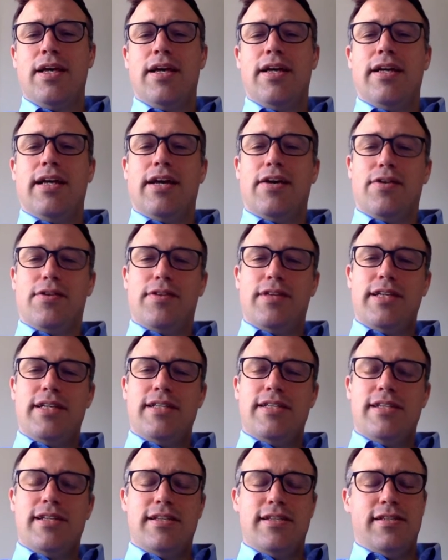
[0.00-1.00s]
Now, this
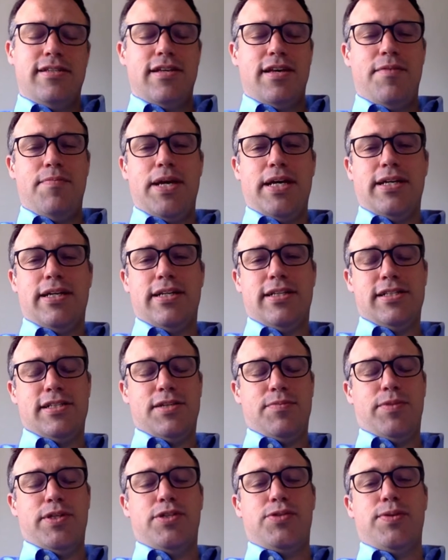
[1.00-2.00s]
is a
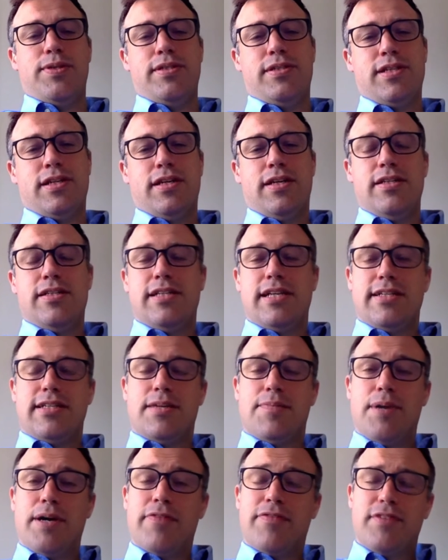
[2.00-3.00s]
mechanism which was set
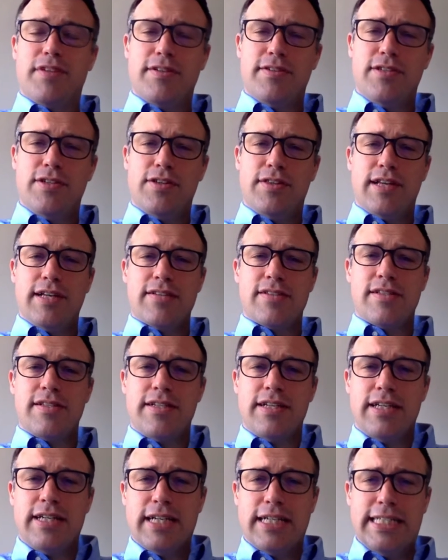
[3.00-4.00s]
up after the
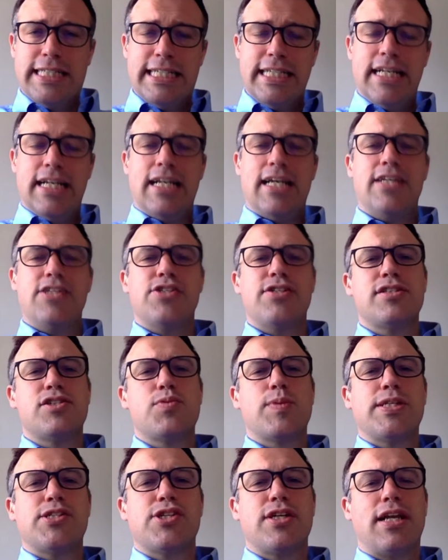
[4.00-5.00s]
2019 elections,
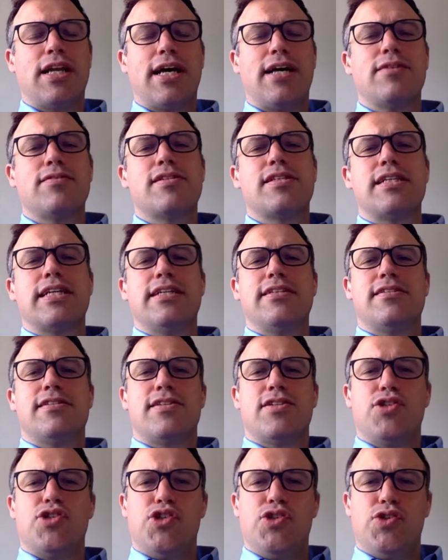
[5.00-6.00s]
which allows the
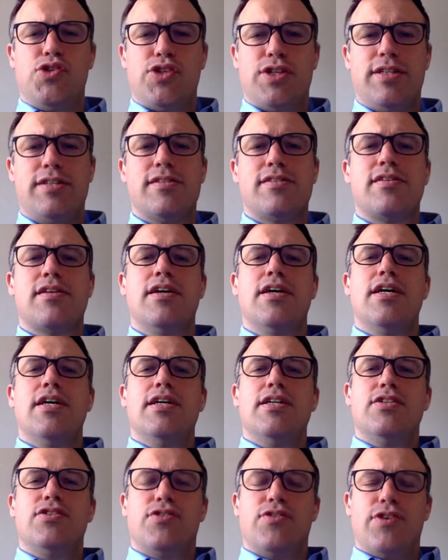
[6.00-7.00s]
institutions
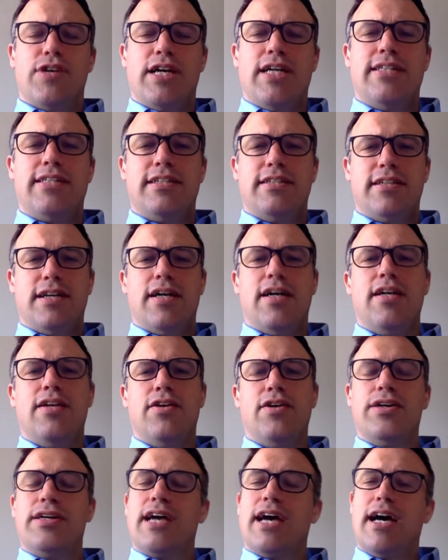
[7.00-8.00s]
to create a
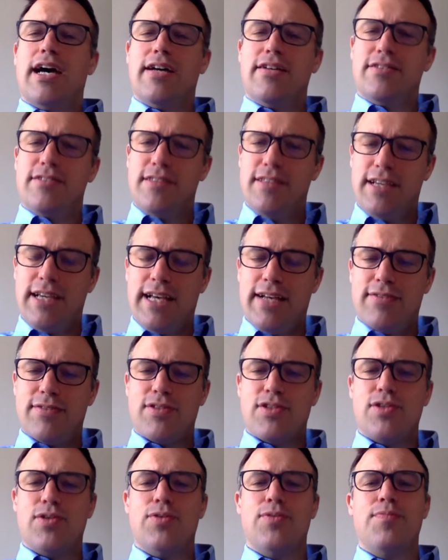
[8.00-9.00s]
dialogue at the
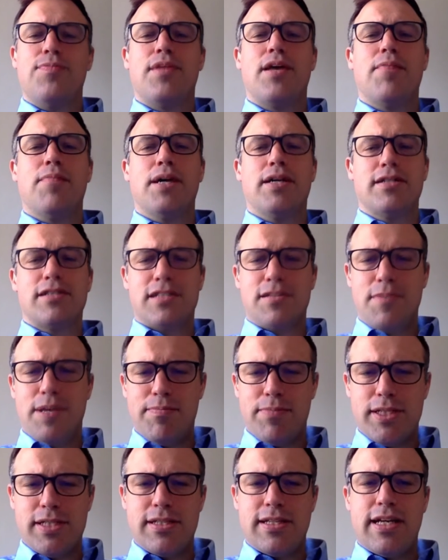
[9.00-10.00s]
Council amongst
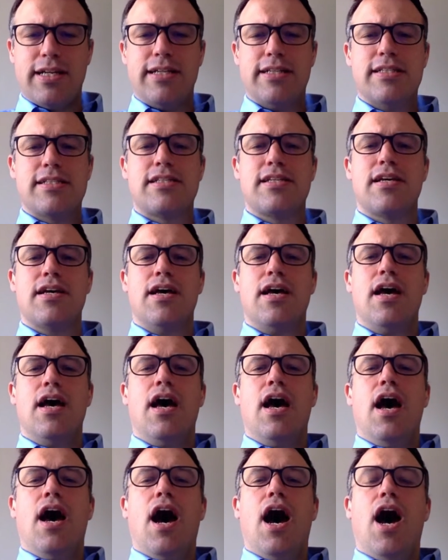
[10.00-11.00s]
member states
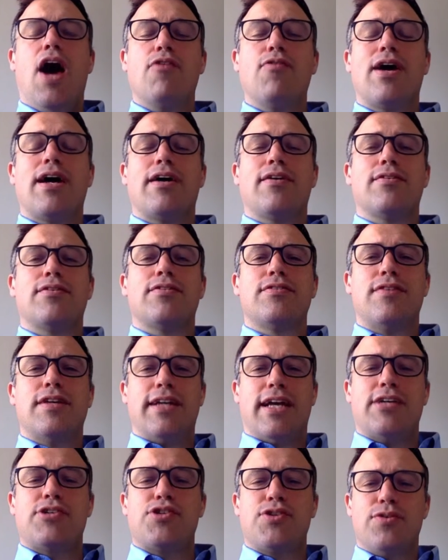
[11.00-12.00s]
around the
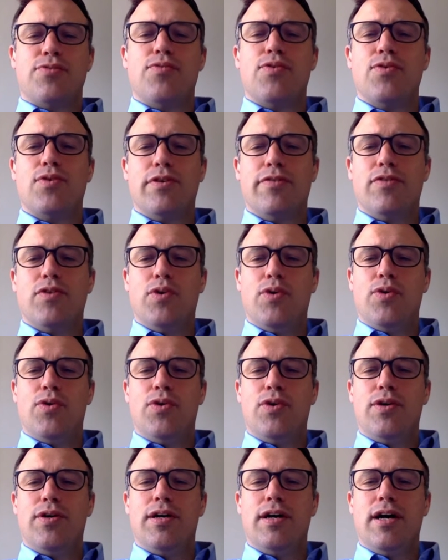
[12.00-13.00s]
national rule of law
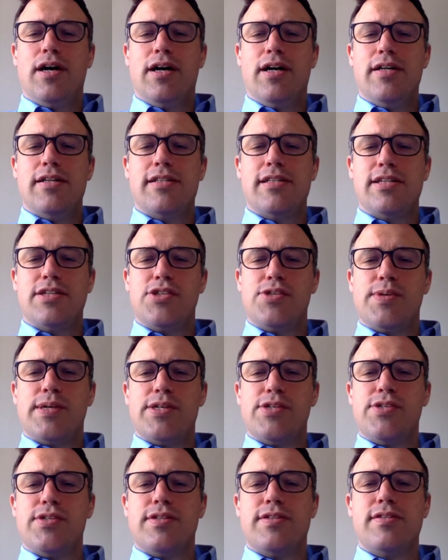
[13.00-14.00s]

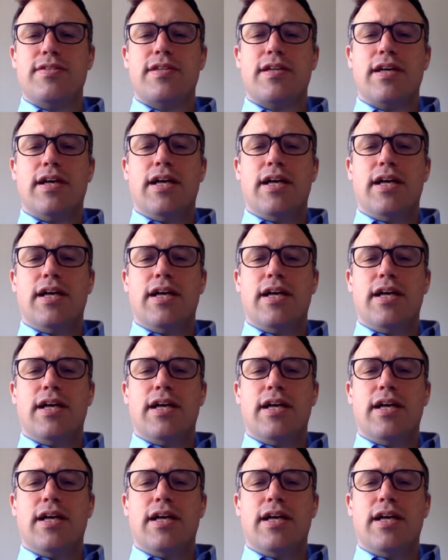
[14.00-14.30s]
situations.